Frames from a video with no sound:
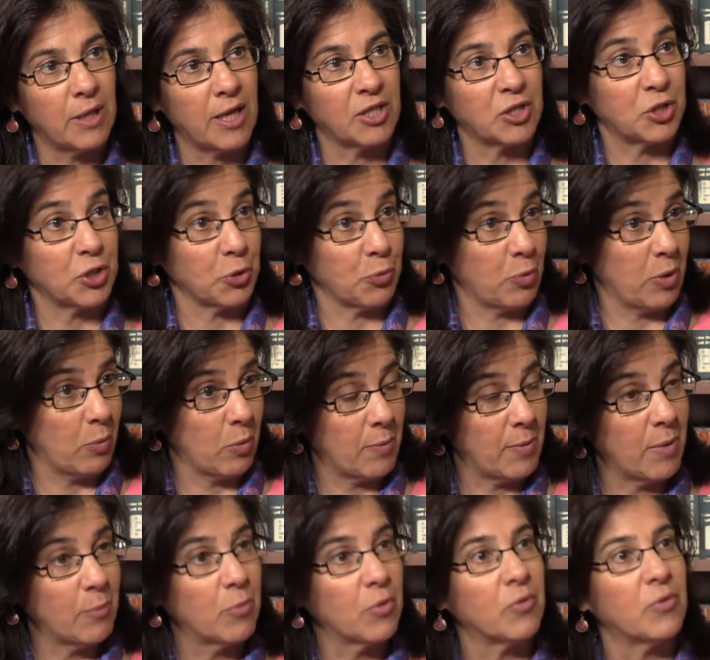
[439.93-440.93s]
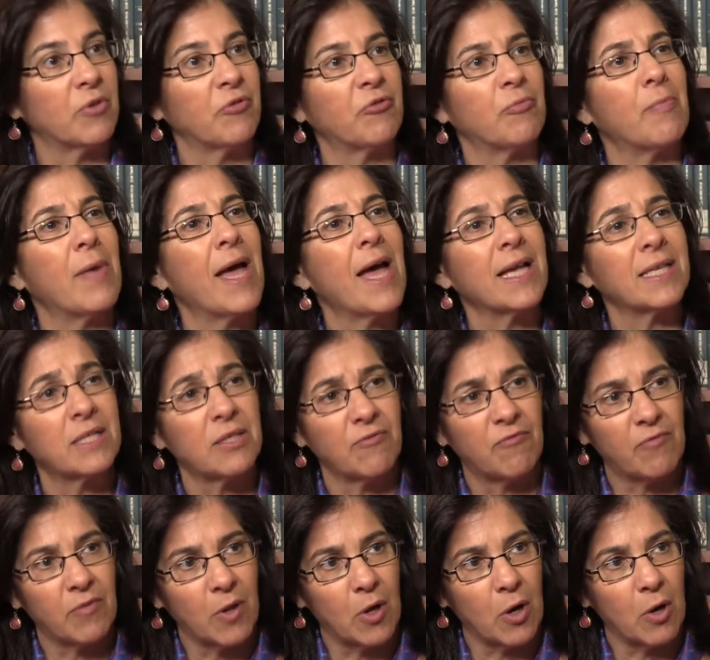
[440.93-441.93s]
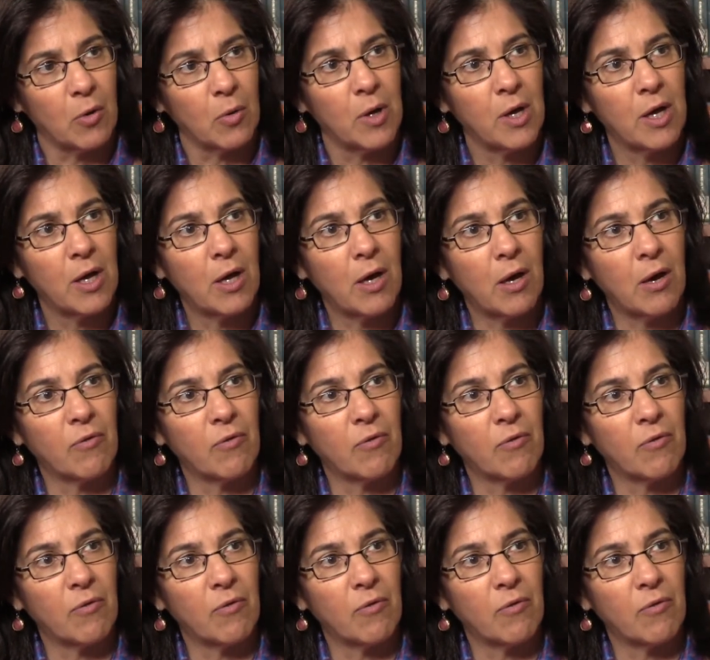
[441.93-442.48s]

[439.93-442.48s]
last year. We remember this massive flow right.